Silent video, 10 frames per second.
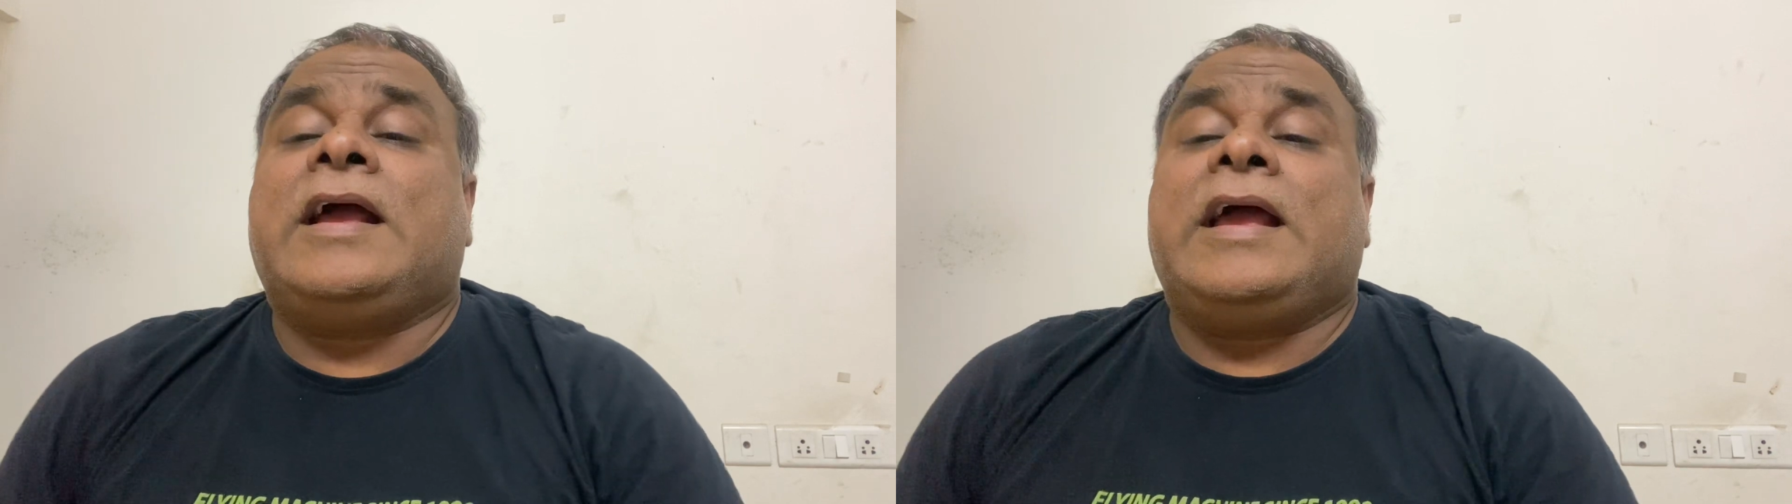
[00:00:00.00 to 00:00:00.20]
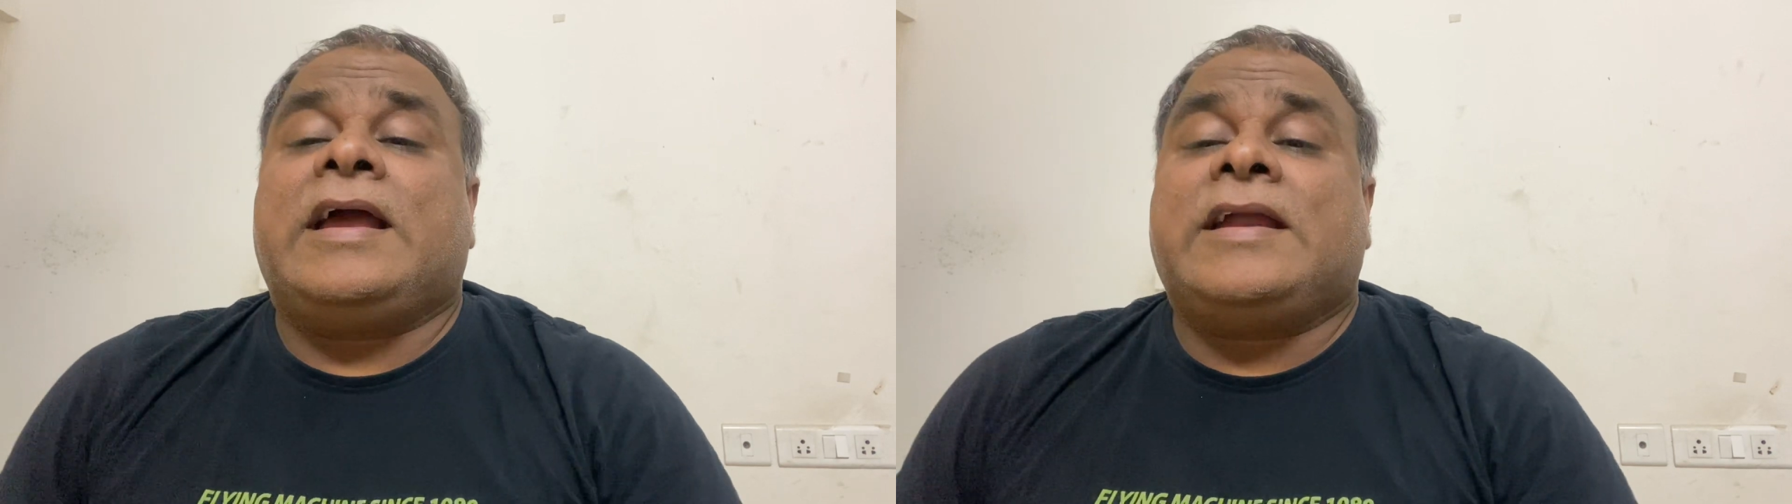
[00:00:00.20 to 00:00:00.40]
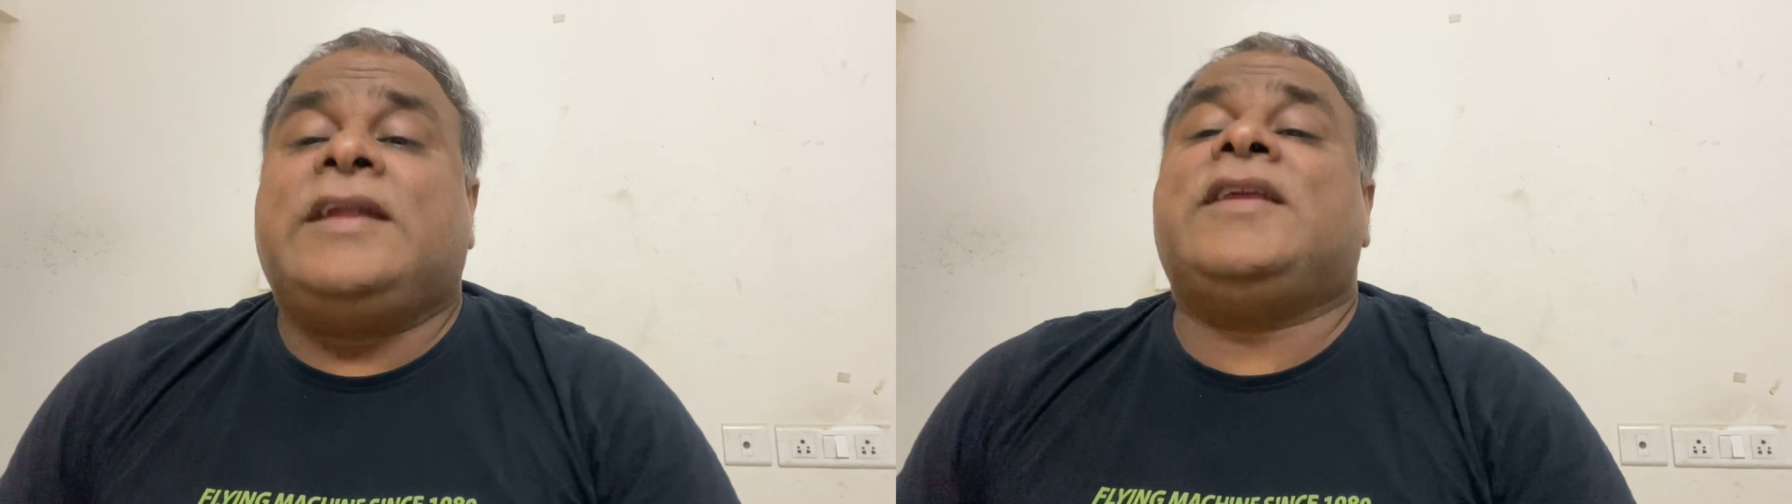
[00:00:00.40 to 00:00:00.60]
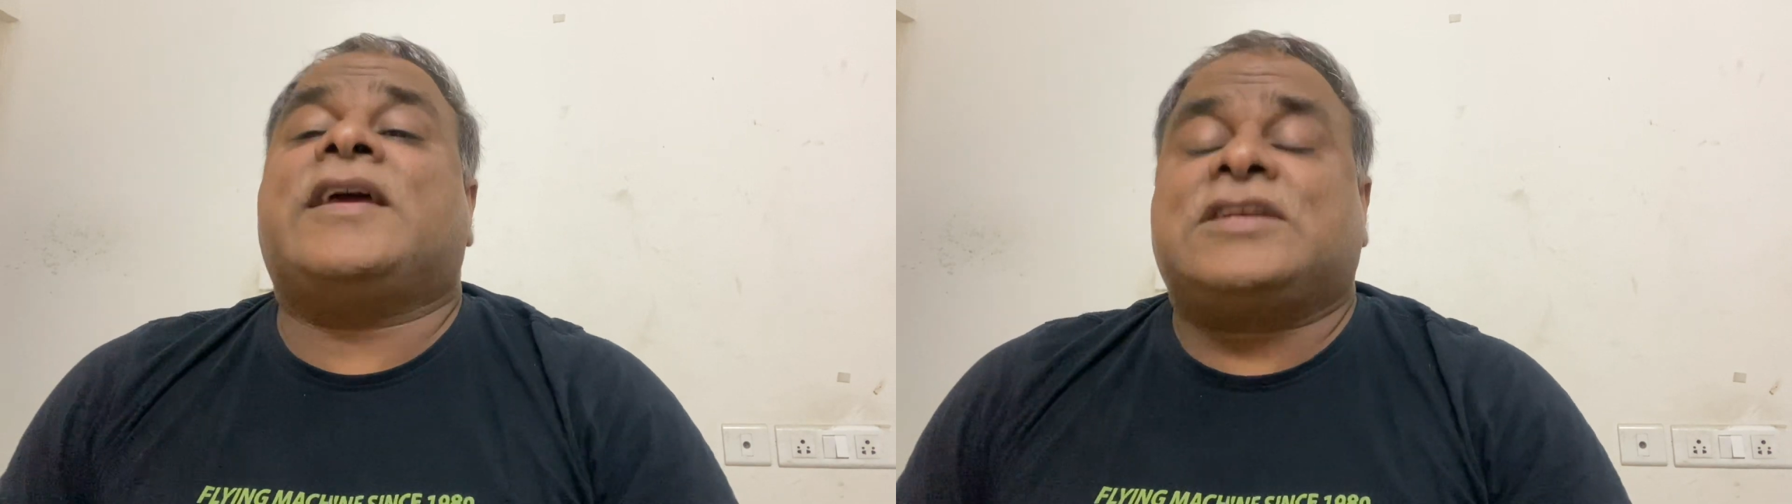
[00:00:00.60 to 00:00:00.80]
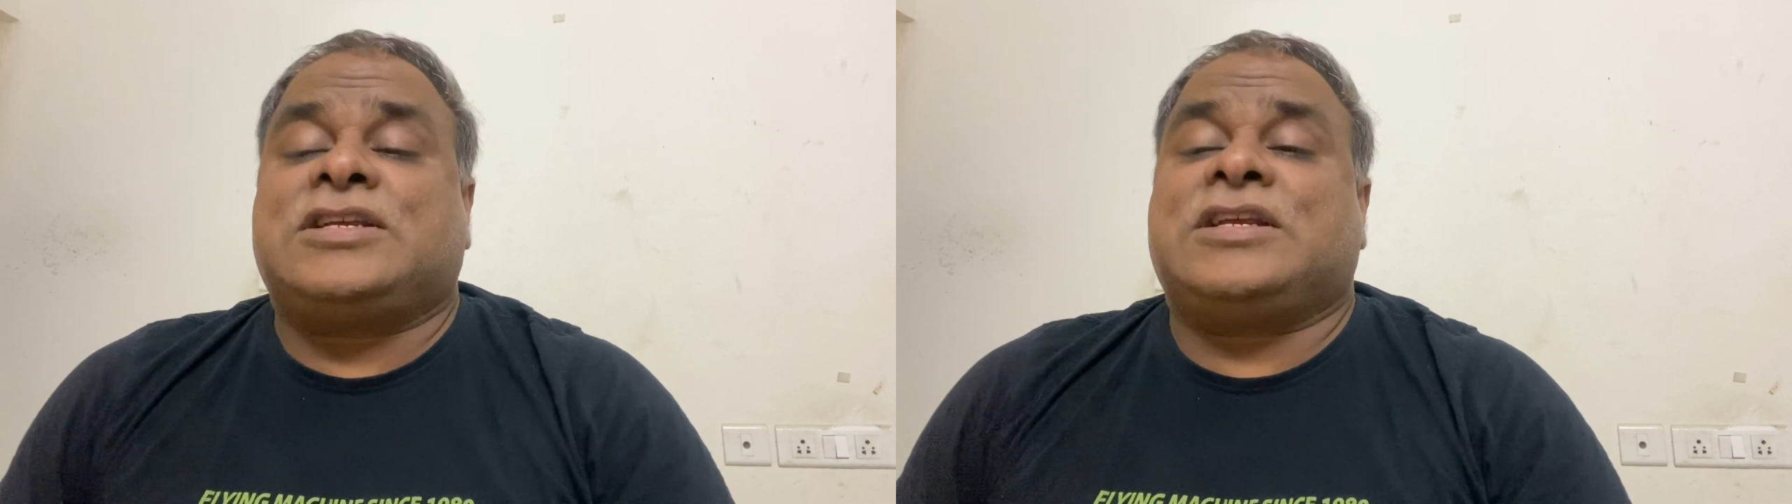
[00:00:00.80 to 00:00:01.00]
a
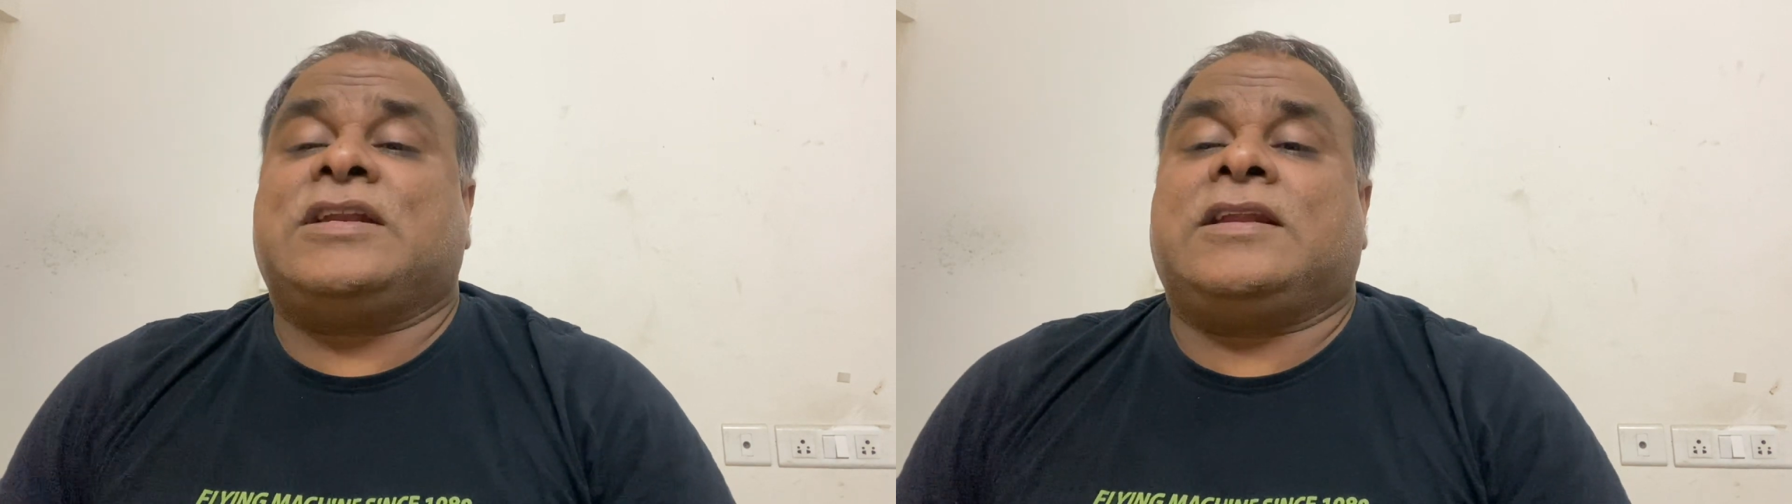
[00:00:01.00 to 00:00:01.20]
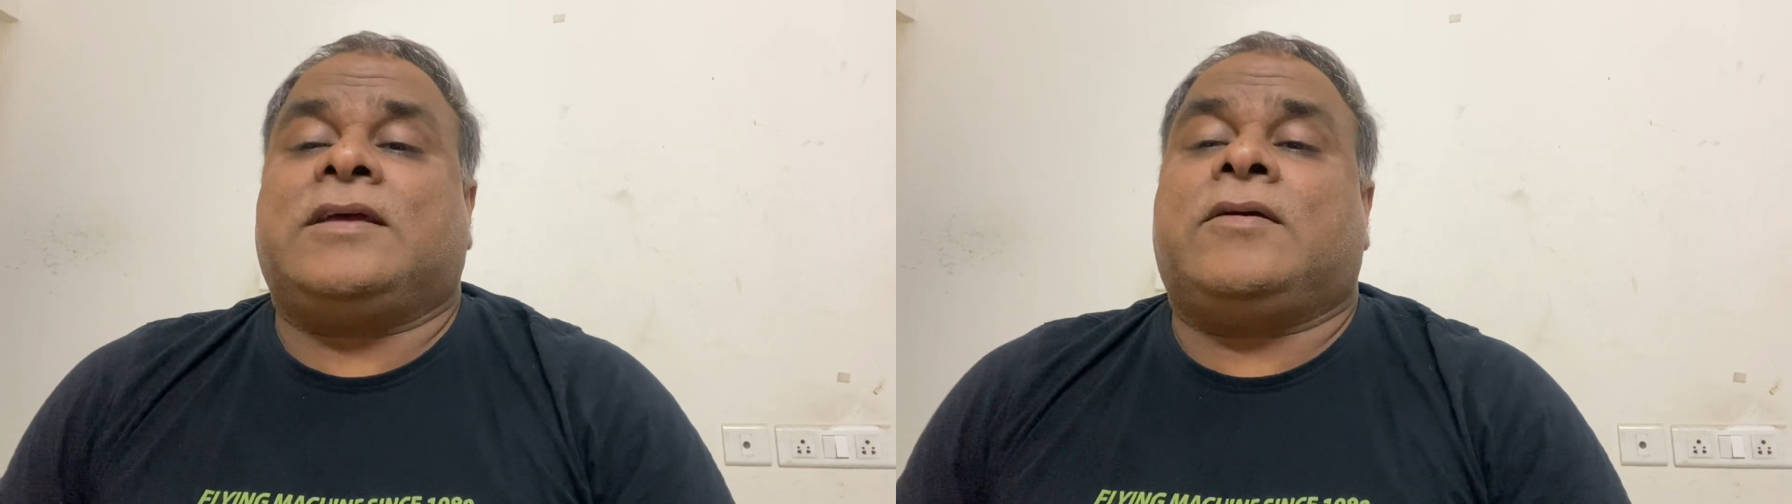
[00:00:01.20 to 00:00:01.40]
direction.